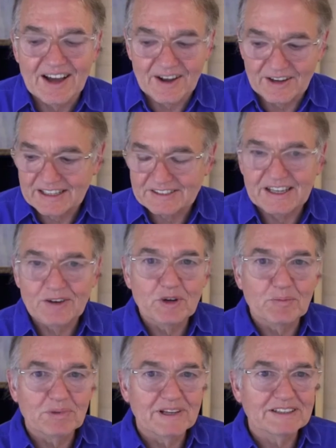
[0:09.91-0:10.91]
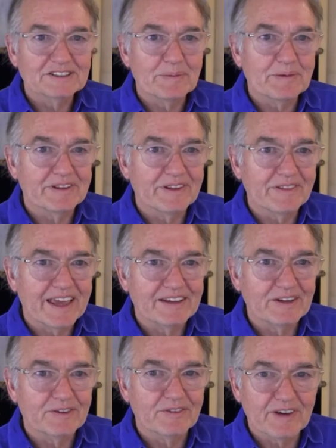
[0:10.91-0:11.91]
It's a real pleasure to be with you.
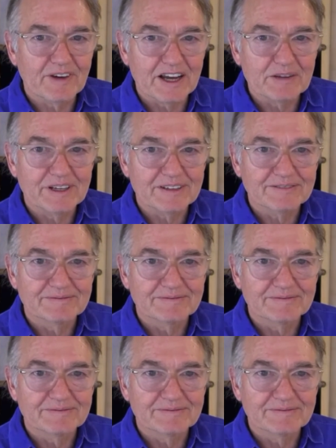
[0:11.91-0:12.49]
Thank you for inviting me.